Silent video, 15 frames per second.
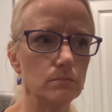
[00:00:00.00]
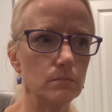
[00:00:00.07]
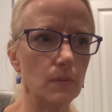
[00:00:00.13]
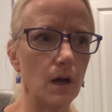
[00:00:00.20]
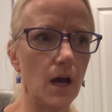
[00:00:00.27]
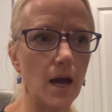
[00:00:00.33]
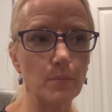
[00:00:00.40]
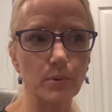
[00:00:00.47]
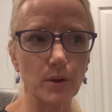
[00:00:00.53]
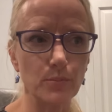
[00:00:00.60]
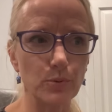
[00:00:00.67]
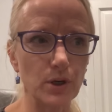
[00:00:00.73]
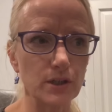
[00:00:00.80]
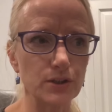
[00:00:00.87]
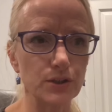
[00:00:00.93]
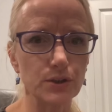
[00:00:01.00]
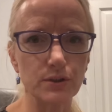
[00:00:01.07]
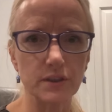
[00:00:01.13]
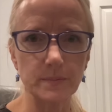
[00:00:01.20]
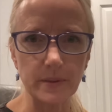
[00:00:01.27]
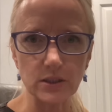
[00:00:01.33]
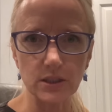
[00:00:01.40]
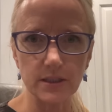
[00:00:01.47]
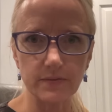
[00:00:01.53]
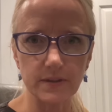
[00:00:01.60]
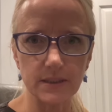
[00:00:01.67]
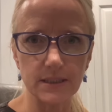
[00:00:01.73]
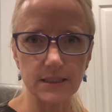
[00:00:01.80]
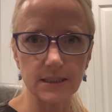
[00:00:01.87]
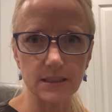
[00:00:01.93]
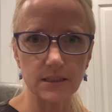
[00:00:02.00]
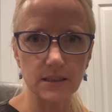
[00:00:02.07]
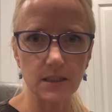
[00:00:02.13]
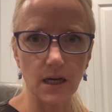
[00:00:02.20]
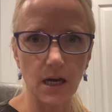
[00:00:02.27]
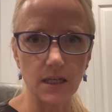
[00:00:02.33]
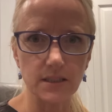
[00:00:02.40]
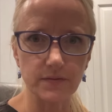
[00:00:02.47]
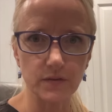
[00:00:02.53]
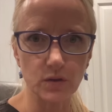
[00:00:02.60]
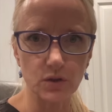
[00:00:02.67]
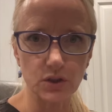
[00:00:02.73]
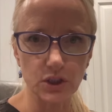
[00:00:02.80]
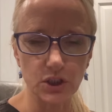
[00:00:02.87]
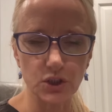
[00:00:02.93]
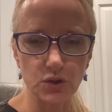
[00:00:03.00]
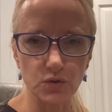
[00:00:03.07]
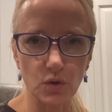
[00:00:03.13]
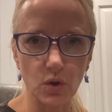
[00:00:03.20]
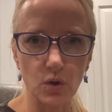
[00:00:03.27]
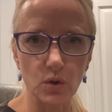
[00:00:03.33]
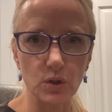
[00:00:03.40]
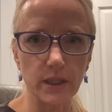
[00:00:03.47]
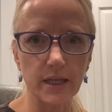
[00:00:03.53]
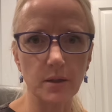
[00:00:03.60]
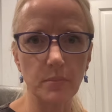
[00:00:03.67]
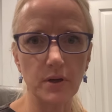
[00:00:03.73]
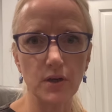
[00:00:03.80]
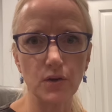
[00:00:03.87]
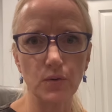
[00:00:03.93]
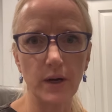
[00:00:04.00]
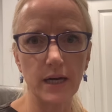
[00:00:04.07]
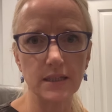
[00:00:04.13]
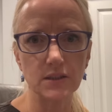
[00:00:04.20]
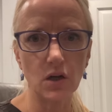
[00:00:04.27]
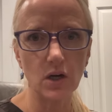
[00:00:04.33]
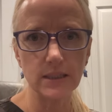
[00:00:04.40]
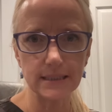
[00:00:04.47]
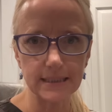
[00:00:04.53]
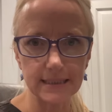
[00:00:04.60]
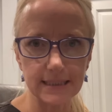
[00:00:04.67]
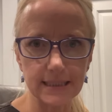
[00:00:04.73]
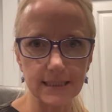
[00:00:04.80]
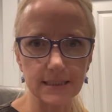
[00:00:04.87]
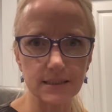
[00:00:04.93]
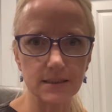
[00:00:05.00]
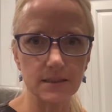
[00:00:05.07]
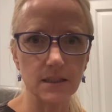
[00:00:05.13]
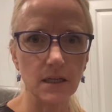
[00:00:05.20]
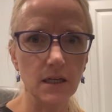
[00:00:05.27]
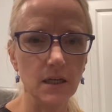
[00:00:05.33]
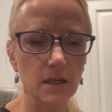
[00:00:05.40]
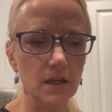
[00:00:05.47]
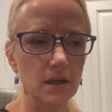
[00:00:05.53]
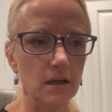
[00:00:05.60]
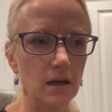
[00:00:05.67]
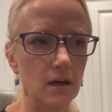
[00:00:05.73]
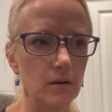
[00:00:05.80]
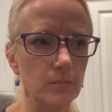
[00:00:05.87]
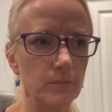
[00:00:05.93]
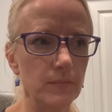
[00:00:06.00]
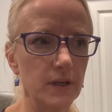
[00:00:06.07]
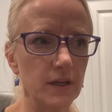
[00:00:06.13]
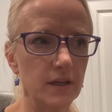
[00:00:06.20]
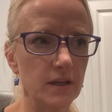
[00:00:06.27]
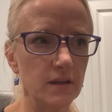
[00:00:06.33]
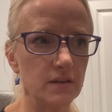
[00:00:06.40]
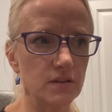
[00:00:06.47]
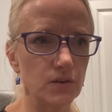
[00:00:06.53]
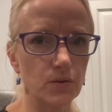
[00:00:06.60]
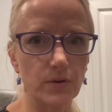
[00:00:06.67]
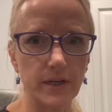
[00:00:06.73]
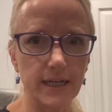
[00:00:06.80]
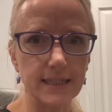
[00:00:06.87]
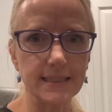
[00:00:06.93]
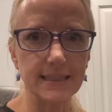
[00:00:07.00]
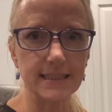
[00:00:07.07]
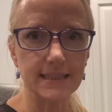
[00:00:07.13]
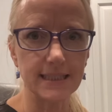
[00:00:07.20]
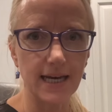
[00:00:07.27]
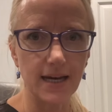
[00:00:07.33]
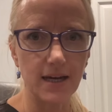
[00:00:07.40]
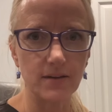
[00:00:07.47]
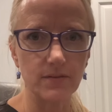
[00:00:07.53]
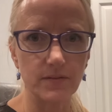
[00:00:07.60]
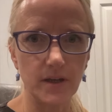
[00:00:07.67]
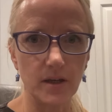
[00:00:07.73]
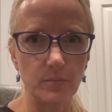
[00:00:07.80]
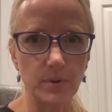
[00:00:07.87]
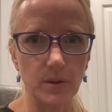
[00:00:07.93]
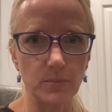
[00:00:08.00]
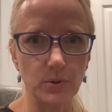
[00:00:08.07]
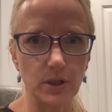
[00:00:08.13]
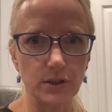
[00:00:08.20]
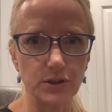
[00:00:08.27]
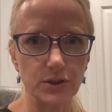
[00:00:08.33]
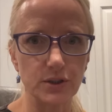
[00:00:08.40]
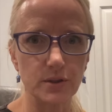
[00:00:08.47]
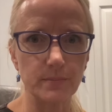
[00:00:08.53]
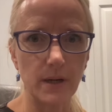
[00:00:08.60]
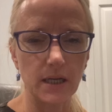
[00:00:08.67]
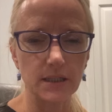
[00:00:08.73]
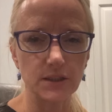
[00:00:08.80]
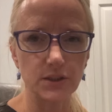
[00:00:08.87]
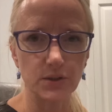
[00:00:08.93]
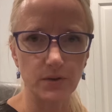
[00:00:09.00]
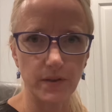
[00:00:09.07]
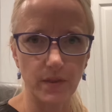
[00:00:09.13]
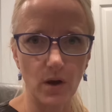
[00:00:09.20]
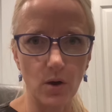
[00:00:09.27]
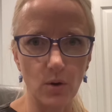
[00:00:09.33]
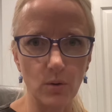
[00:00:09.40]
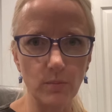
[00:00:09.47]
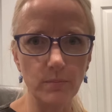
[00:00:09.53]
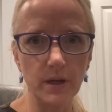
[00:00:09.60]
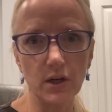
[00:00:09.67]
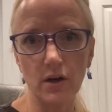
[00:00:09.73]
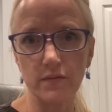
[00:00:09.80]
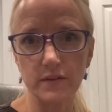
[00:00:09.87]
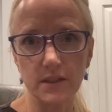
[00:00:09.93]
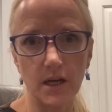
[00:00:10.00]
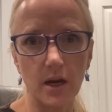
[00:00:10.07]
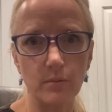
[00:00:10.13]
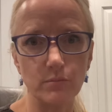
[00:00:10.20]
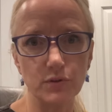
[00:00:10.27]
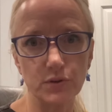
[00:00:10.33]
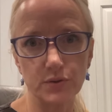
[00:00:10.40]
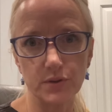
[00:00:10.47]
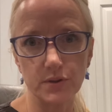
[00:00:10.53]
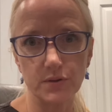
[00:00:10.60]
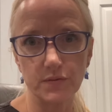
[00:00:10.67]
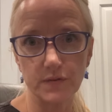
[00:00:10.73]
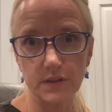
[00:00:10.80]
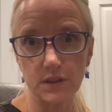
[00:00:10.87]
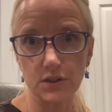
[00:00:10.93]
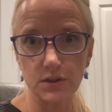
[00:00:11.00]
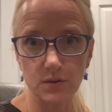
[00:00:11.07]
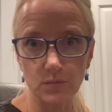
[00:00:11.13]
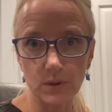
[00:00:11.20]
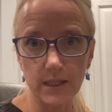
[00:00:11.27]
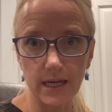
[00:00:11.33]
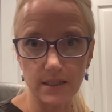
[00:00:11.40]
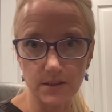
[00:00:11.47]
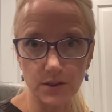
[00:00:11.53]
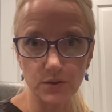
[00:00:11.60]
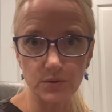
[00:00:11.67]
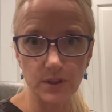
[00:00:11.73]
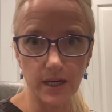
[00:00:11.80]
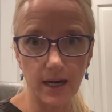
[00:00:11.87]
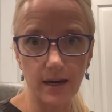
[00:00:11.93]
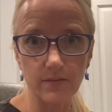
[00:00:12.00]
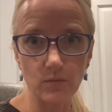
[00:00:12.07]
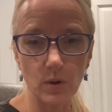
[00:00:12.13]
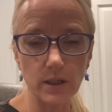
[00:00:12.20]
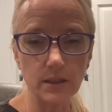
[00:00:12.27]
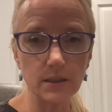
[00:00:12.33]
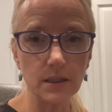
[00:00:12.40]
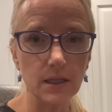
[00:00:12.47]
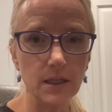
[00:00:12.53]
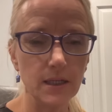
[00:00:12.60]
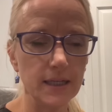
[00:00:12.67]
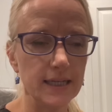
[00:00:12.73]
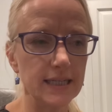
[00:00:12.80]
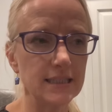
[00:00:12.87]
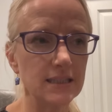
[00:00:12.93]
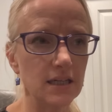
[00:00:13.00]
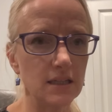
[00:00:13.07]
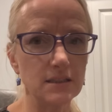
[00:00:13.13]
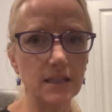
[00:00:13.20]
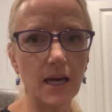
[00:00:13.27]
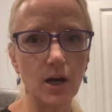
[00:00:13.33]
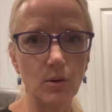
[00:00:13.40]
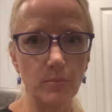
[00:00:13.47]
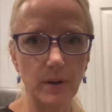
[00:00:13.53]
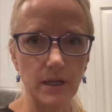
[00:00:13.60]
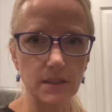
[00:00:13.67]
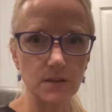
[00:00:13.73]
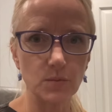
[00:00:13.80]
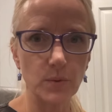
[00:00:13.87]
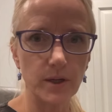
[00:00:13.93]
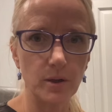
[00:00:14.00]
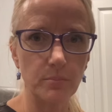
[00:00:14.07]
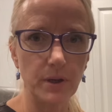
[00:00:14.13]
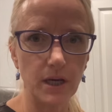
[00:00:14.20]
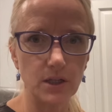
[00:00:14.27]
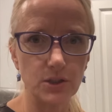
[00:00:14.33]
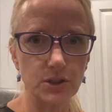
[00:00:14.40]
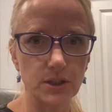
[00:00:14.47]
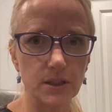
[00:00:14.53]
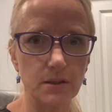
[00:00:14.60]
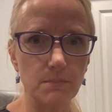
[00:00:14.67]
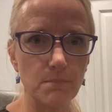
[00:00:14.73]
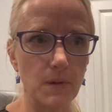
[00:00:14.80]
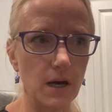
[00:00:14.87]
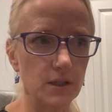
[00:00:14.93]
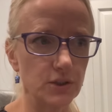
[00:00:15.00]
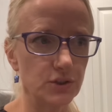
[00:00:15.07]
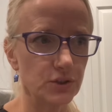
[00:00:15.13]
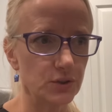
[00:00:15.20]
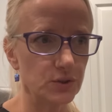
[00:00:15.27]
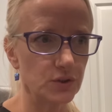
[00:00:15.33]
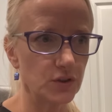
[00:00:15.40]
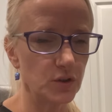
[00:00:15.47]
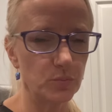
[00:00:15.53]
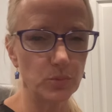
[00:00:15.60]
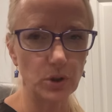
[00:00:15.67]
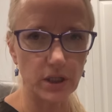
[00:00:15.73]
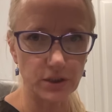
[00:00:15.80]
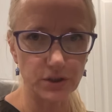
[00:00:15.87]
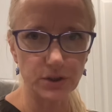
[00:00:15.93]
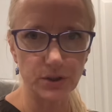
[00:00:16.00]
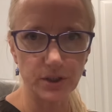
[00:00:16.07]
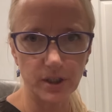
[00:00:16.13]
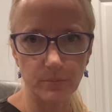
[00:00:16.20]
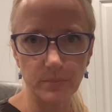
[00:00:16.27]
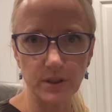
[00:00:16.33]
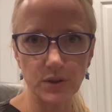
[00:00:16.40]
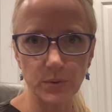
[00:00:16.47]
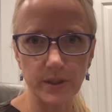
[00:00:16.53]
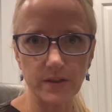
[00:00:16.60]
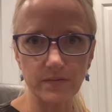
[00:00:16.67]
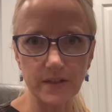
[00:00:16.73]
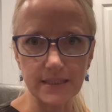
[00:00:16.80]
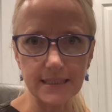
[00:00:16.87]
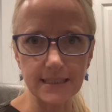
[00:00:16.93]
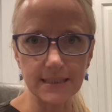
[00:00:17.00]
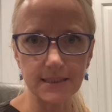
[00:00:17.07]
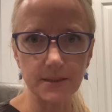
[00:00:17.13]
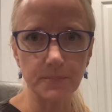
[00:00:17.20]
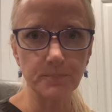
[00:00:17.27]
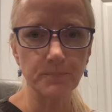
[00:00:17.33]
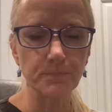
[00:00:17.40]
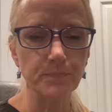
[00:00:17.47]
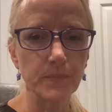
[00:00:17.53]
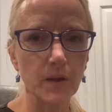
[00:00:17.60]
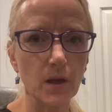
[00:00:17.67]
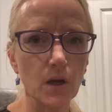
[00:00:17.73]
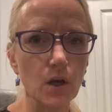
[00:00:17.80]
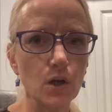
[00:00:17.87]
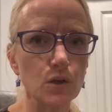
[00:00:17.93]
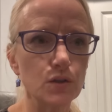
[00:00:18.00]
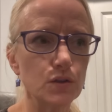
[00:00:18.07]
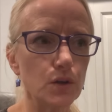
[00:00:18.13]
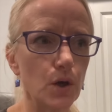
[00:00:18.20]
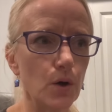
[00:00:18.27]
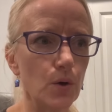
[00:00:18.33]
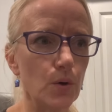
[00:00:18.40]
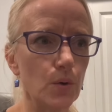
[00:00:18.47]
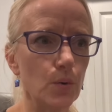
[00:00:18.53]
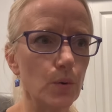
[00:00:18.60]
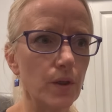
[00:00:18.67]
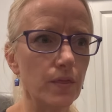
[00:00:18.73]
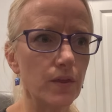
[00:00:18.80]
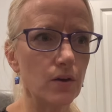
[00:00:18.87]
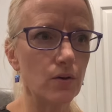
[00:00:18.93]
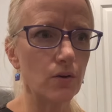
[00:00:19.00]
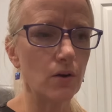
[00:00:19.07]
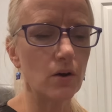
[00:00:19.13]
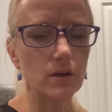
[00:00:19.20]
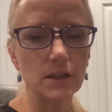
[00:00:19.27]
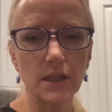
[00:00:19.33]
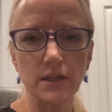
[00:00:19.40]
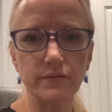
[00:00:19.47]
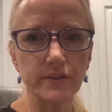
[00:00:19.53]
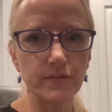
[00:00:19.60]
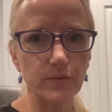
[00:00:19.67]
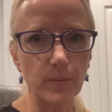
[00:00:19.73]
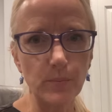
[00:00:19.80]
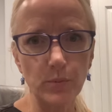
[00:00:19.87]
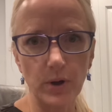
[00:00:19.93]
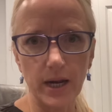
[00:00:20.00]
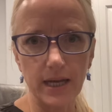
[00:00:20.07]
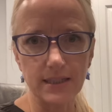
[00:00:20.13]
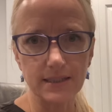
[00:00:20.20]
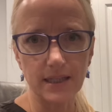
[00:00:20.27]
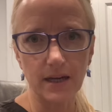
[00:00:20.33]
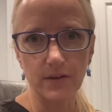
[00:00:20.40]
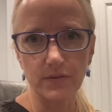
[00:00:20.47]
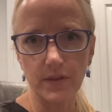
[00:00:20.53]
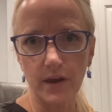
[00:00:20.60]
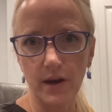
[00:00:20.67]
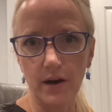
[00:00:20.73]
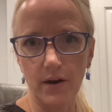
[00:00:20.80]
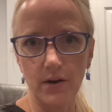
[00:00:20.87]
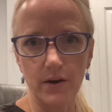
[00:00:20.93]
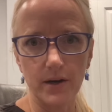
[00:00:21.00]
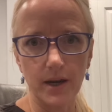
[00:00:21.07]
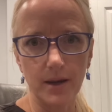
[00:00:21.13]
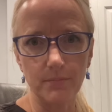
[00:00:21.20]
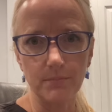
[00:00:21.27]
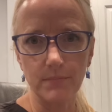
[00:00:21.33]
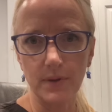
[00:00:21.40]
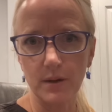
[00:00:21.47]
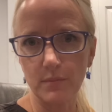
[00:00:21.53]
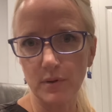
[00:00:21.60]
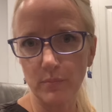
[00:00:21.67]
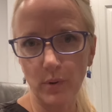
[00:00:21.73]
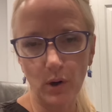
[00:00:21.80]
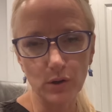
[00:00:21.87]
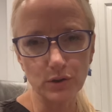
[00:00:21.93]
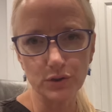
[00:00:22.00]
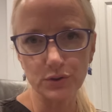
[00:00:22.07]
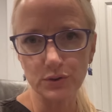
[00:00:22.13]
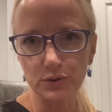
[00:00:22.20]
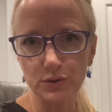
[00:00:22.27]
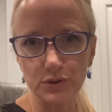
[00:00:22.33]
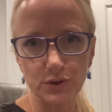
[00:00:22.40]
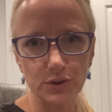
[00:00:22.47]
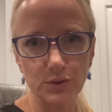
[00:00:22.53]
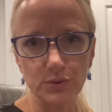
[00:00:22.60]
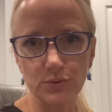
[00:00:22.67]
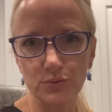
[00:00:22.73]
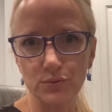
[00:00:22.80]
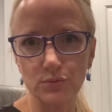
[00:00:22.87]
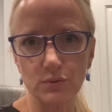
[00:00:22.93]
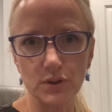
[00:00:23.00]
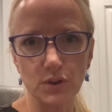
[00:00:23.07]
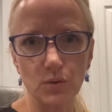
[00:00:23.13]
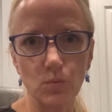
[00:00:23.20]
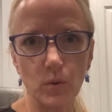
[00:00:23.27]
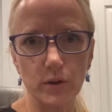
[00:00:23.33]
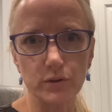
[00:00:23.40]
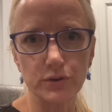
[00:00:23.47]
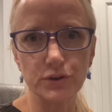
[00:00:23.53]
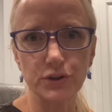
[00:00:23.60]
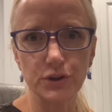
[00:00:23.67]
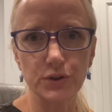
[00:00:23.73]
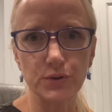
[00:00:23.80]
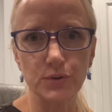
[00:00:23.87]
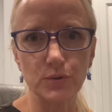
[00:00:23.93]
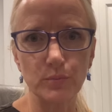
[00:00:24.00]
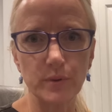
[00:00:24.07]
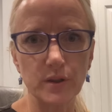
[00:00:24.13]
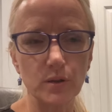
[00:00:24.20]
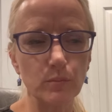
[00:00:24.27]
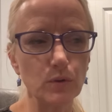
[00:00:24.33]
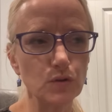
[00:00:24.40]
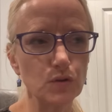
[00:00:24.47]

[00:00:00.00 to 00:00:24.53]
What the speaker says: high blood pressure, especially if it's difficult to control, anybody who has heart disease, it is a great idea to have a blood pressure monitor in the home, and oftentimes your physician will ask you to have one. It does help us when a patient monitors their pressure in between visits. So there are a lot of different brands out there, and I'm maybe partial to one or two, but the most